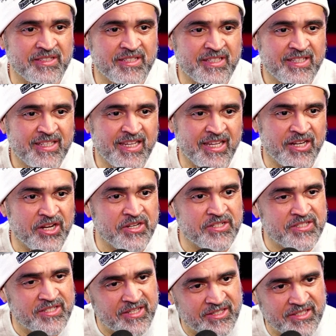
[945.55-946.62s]
and
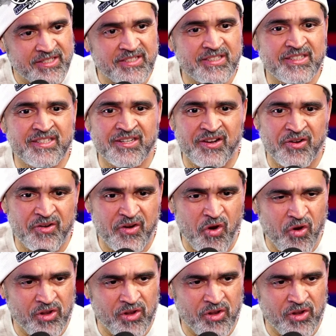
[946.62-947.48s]
understood, you know, all